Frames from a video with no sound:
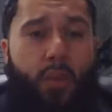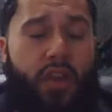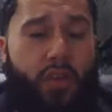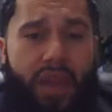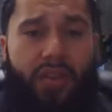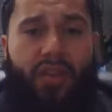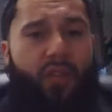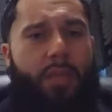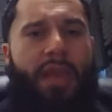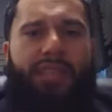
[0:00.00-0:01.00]
where you're at. You're
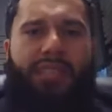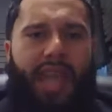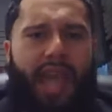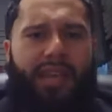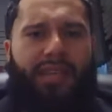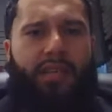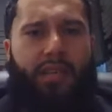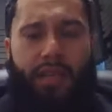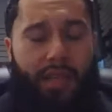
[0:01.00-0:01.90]
going to remain stagnant,